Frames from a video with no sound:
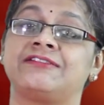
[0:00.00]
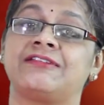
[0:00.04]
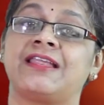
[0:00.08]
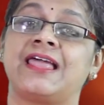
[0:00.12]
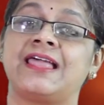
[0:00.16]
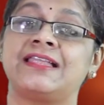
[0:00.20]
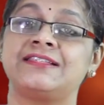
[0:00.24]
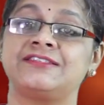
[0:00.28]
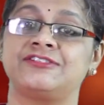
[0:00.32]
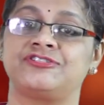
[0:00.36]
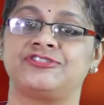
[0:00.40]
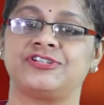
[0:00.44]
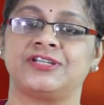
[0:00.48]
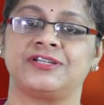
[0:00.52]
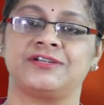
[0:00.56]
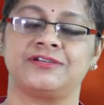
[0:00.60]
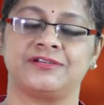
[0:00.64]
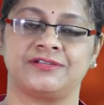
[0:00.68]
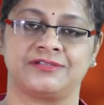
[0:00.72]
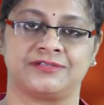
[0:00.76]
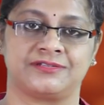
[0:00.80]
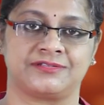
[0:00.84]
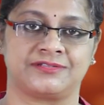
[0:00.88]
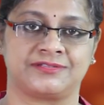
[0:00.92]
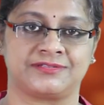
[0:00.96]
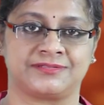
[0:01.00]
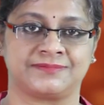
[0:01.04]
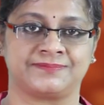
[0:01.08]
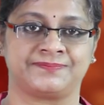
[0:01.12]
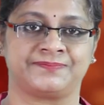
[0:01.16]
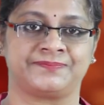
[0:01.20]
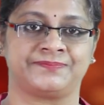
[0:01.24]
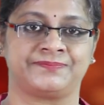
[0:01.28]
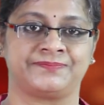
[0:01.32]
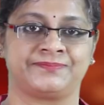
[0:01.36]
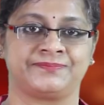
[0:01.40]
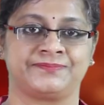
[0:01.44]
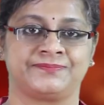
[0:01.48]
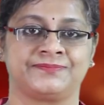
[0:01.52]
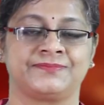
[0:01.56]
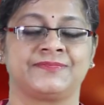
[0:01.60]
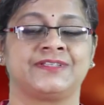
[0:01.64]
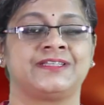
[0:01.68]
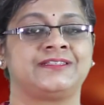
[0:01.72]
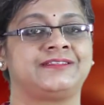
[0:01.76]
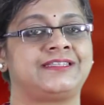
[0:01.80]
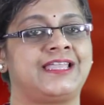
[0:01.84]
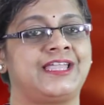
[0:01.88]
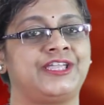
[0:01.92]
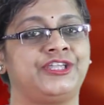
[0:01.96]
transgenders.
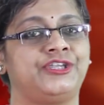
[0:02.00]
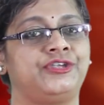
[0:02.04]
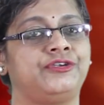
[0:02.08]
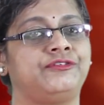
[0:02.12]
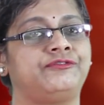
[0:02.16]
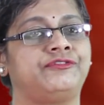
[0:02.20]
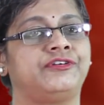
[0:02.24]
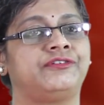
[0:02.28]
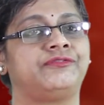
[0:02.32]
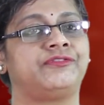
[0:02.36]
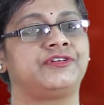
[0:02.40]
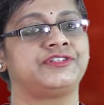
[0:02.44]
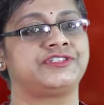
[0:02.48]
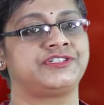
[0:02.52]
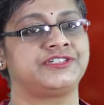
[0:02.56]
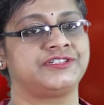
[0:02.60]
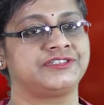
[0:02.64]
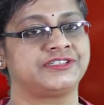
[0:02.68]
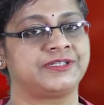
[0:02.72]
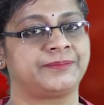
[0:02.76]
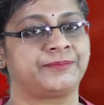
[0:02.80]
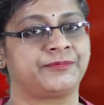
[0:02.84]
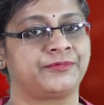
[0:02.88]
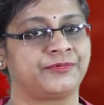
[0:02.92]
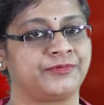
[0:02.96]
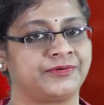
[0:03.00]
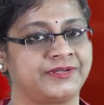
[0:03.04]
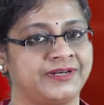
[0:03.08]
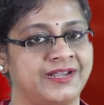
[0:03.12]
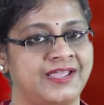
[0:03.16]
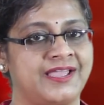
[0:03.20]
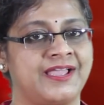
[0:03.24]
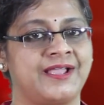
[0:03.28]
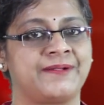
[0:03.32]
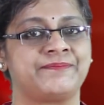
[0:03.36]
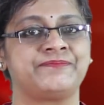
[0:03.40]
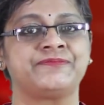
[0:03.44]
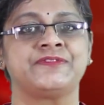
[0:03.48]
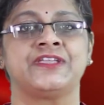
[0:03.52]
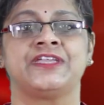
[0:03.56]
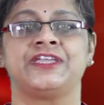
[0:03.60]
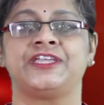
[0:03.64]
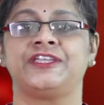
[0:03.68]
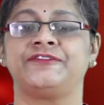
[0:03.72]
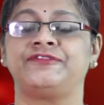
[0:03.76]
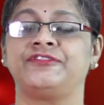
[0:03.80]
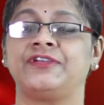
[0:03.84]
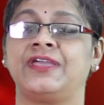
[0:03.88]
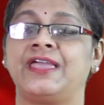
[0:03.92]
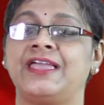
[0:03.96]
Thank you for watching the program.
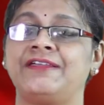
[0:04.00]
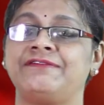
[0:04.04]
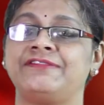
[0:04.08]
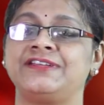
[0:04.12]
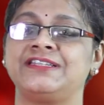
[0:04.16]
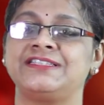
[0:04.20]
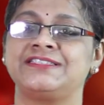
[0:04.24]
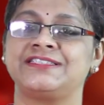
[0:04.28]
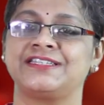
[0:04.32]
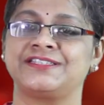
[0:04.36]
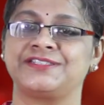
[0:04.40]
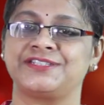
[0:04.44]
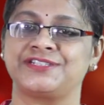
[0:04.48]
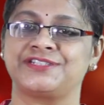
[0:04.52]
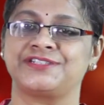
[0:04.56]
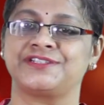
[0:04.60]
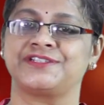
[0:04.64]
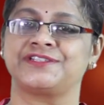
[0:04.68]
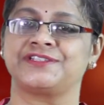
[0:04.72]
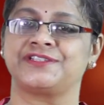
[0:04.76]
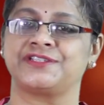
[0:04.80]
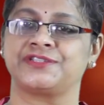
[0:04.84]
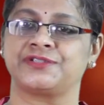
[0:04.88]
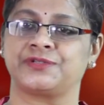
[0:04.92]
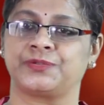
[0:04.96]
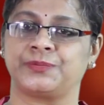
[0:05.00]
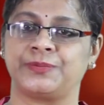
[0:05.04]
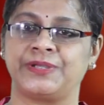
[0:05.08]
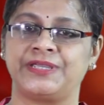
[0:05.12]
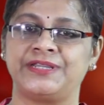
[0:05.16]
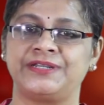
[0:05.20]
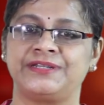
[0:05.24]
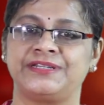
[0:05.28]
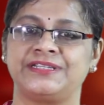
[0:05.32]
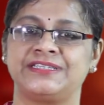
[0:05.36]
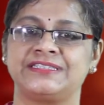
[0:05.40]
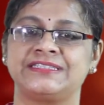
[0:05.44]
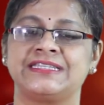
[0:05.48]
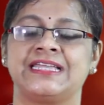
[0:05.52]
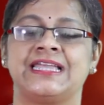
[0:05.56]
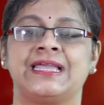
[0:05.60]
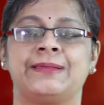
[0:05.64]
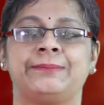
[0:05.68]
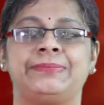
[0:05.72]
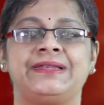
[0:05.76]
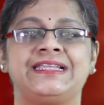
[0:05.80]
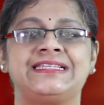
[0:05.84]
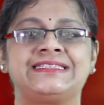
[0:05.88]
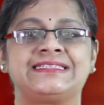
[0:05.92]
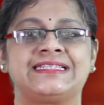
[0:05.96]
If you have any suggestions or queries,
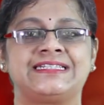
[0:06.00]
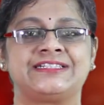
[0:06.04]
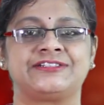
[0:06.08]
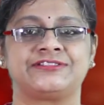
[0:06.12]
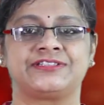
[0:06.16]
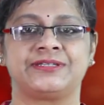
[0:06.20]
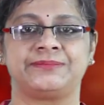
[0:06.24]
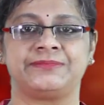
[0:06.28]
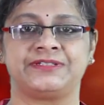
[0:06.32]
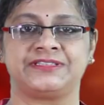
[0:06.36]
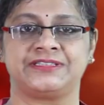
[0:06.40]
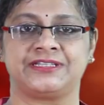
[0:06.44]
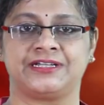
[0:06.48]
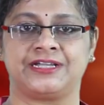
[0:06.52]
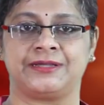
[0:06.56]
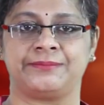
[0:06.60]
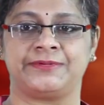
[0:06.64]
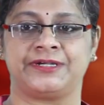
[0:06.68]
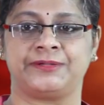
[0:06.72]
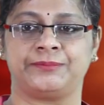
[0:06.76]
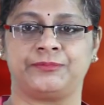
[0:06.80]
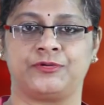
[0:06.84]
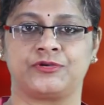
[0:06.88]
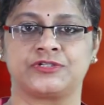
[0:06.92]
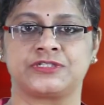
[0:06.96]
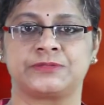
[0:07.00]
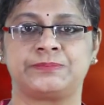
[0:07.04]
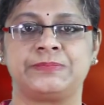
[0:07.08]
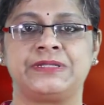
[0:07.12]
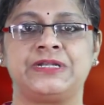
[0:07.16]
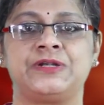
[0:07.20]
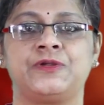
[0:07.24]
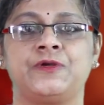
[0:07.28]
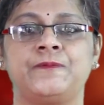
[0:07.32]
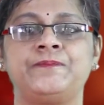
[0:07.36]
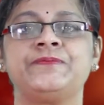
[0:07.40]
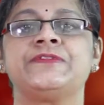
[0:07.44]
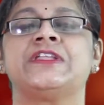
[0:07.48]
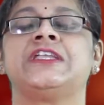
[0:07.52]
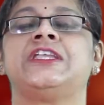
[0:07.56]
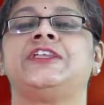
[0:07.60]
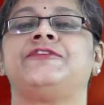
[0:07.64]
please enter them in the comment box below.